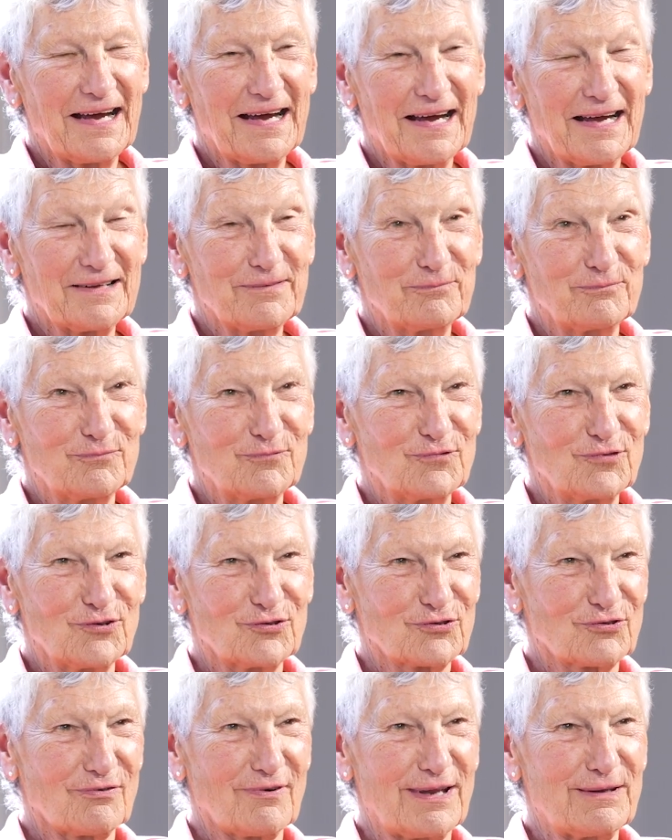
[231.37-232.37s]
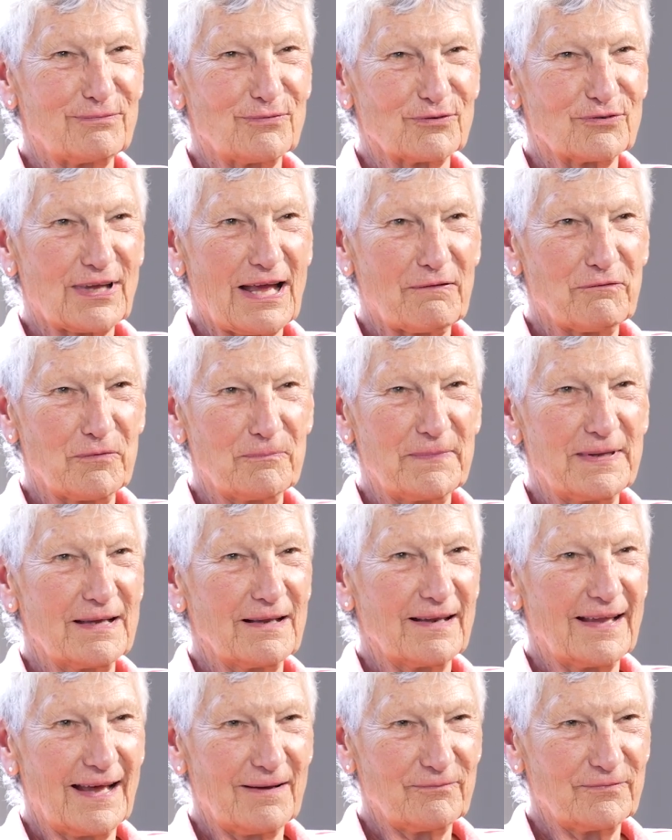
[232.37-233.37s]
I'm just grateful to have a
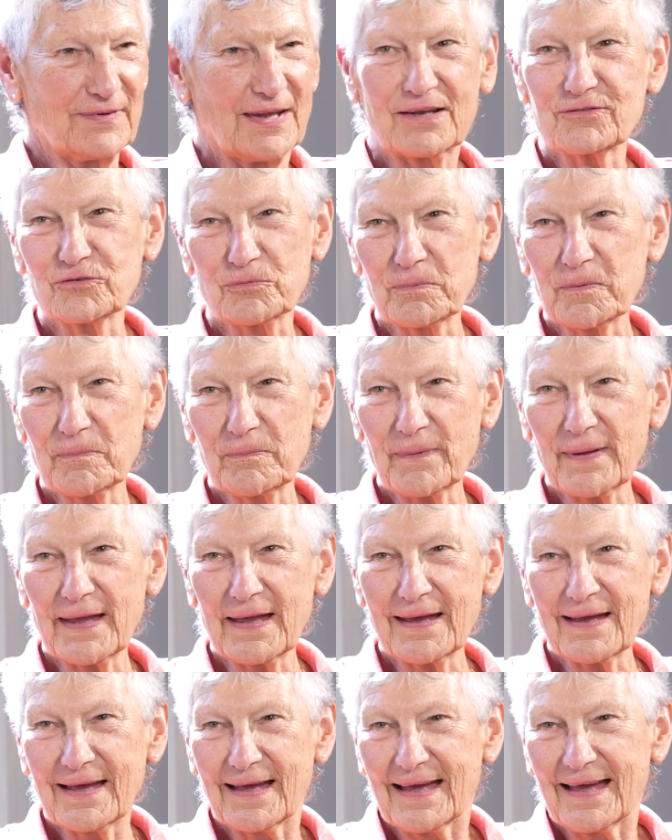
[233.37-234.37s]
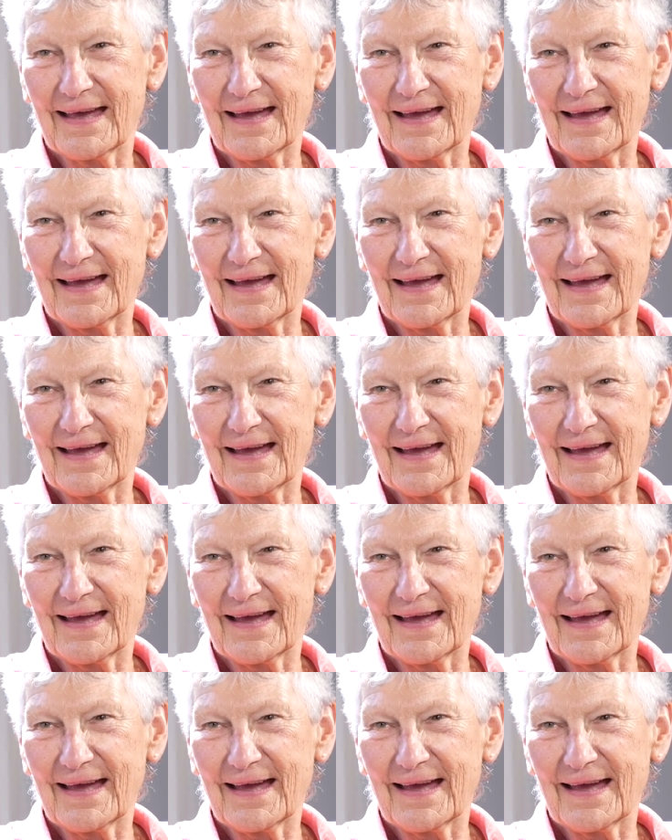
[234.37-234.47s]
meal I haven't had to prepare.